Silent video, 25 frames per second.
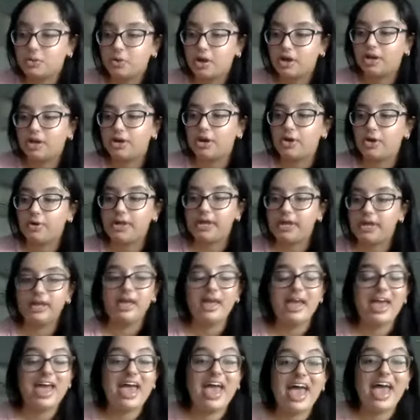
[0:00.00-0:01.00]
water going.
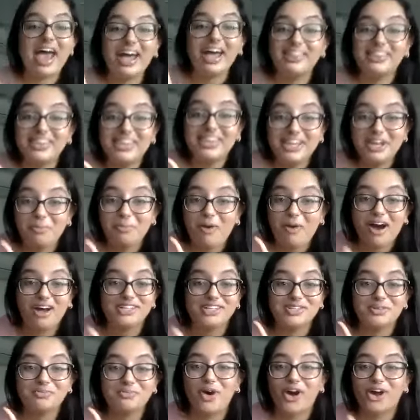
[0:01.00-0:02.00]
And the key to
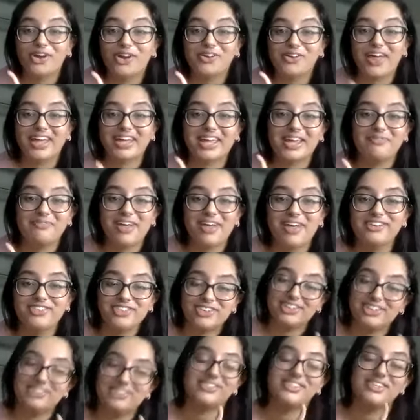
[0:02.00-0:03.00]
pasta water, like I
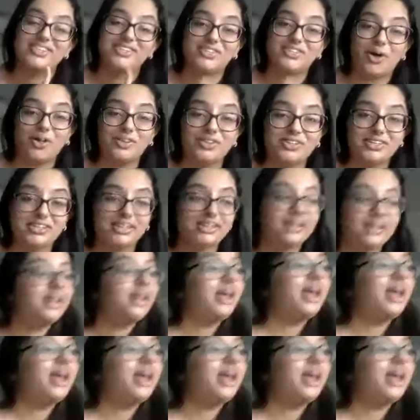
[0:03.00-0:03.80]
mentioned, is to salt it.